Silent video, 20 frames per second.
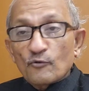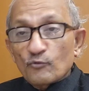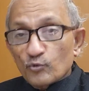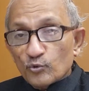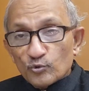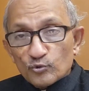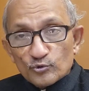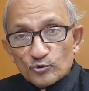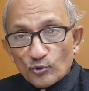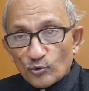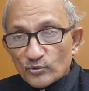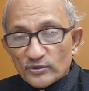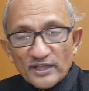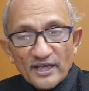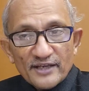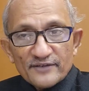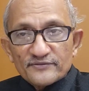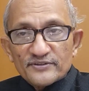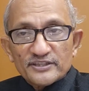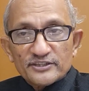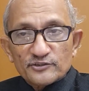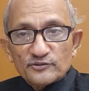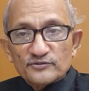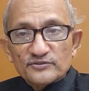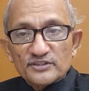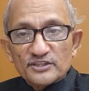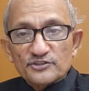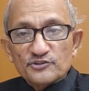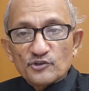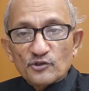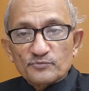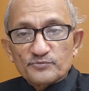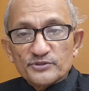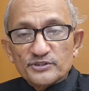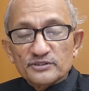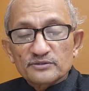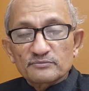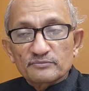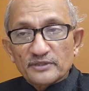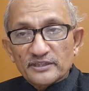who don't have any such
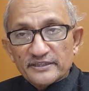options.